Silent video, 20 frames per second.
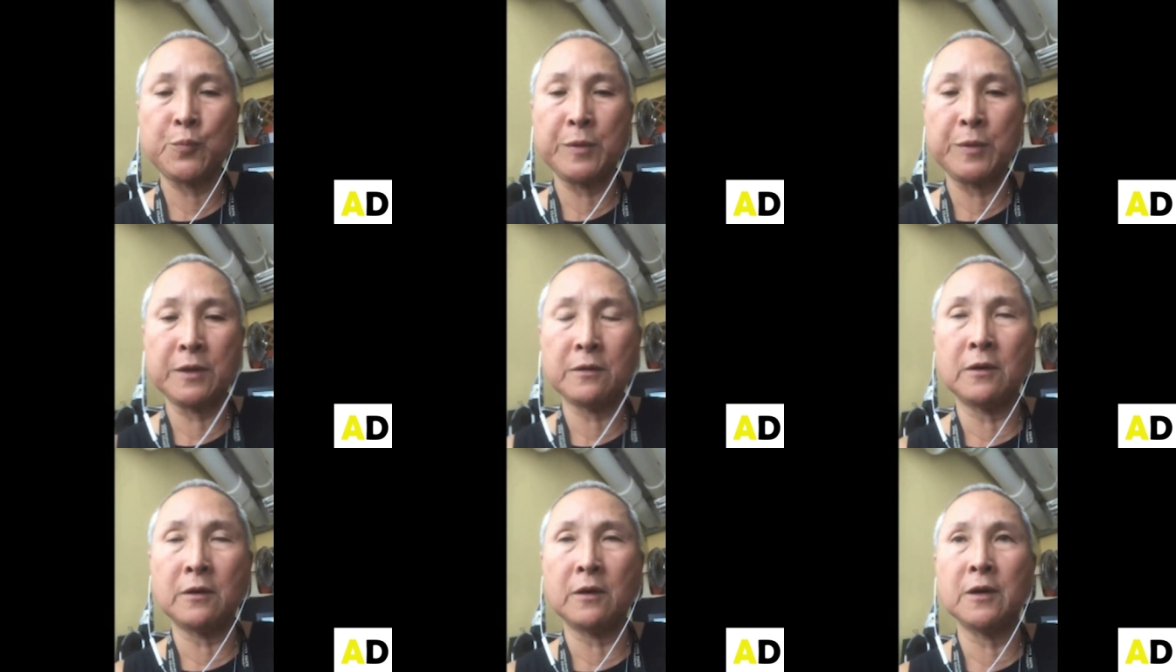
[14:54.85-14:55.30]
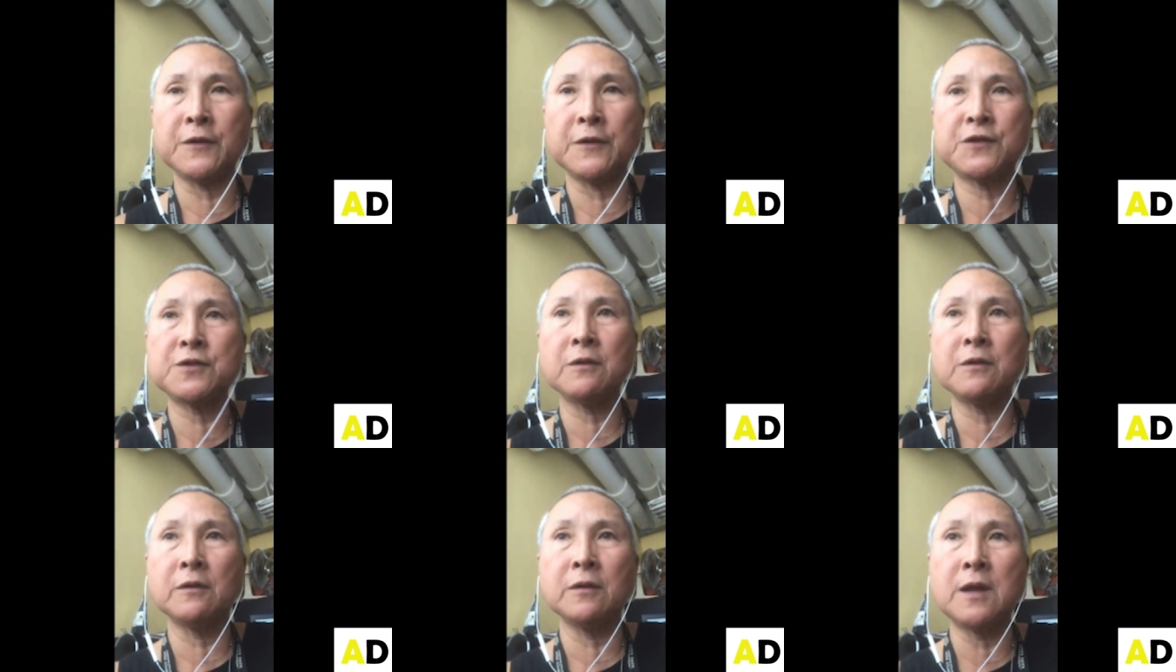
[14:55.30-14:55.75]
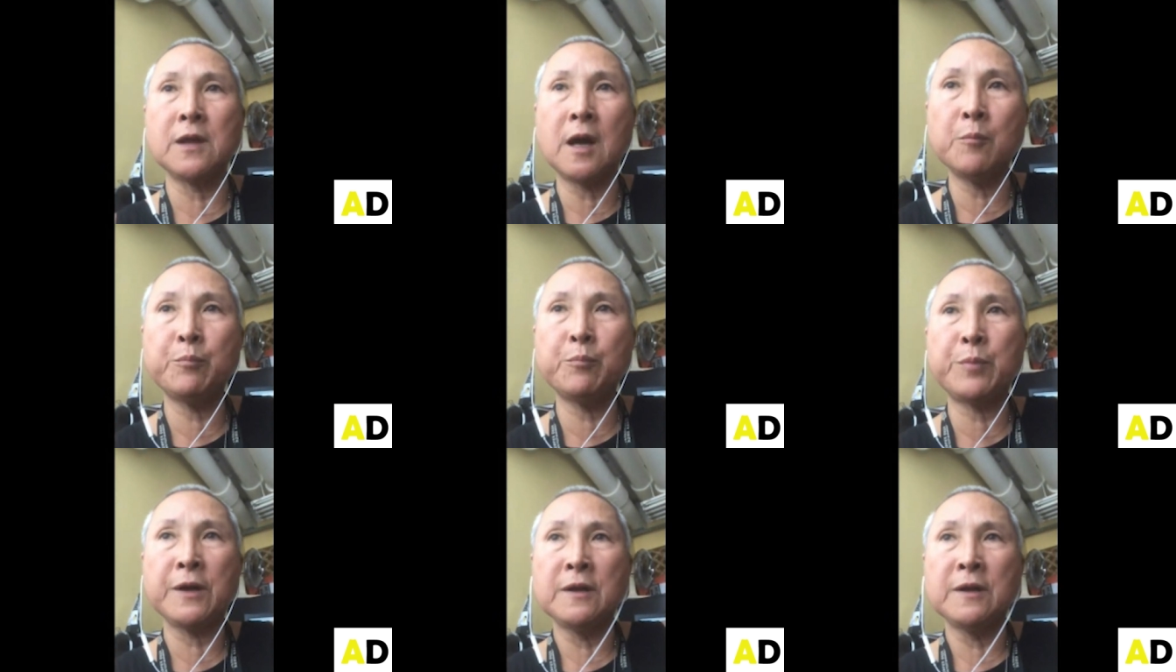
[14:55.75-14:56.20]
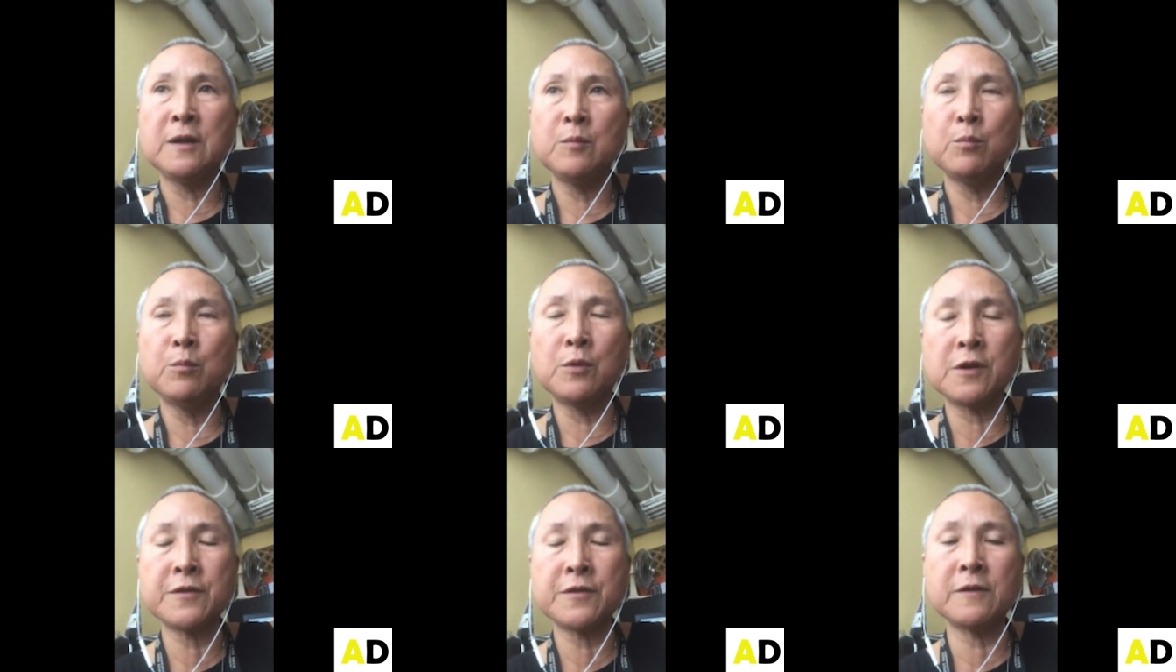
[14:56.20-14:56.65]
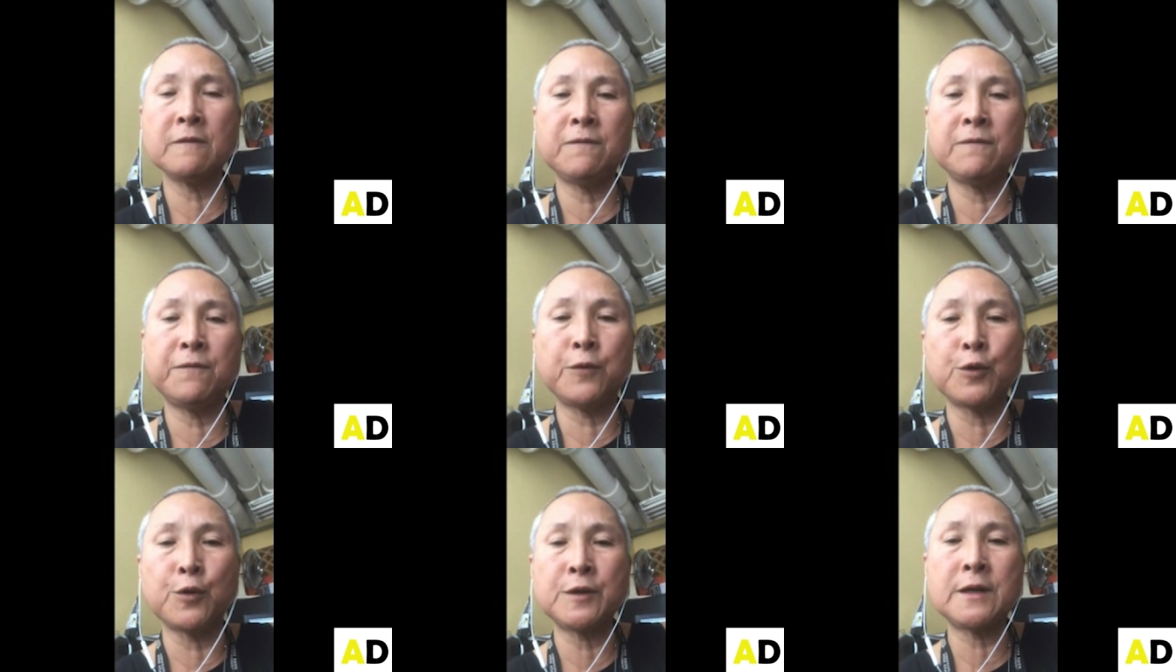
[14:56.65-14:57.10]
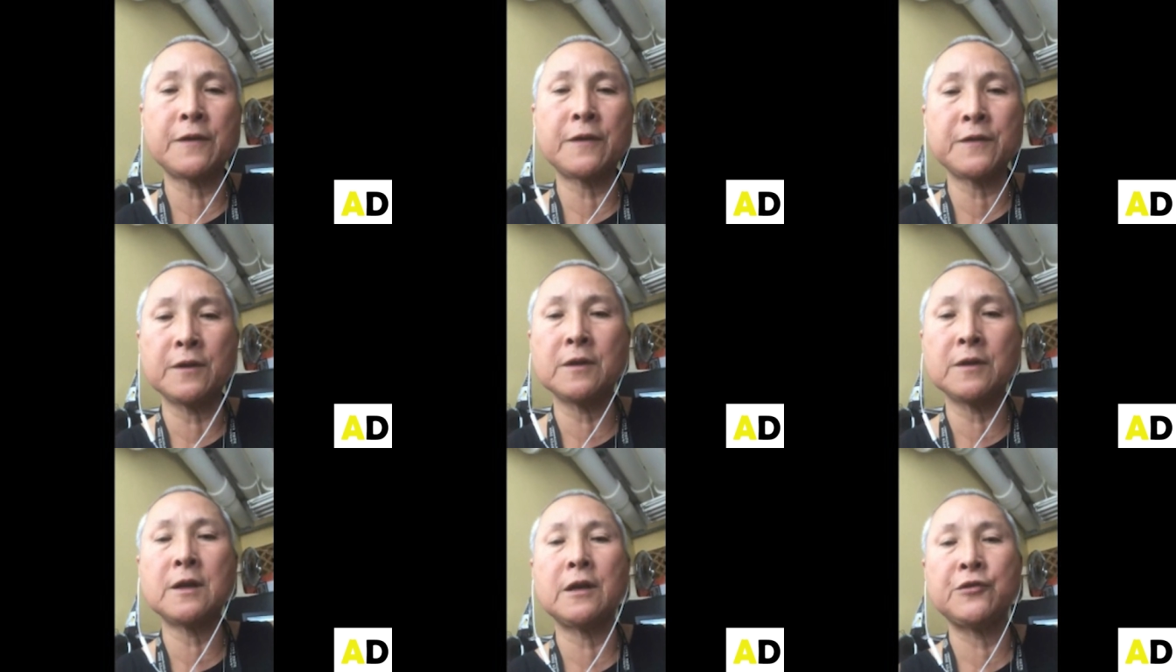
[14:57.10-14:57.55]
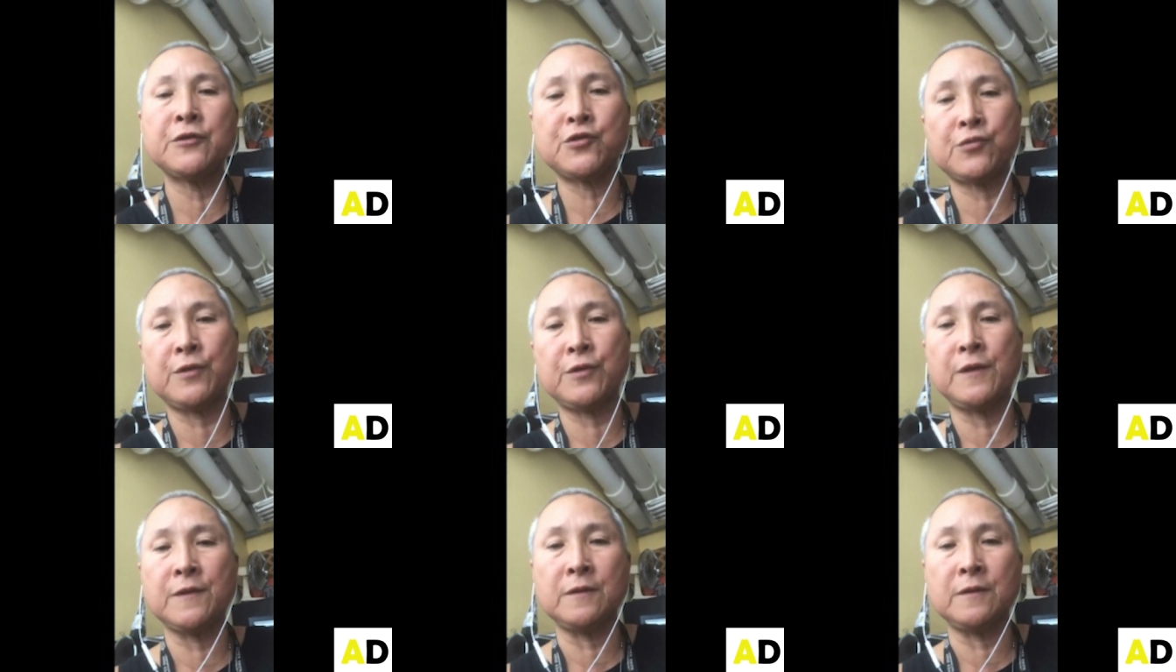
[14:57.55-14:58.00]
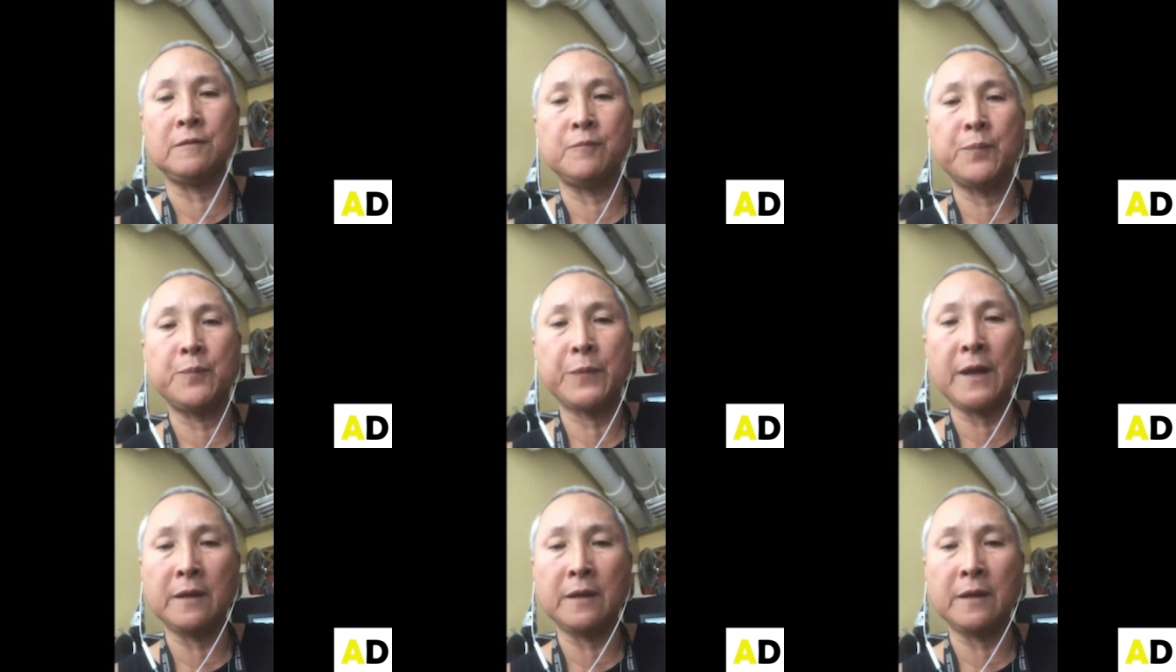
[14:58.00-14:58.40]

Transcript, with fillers: because to lump more than 4 dozen countries and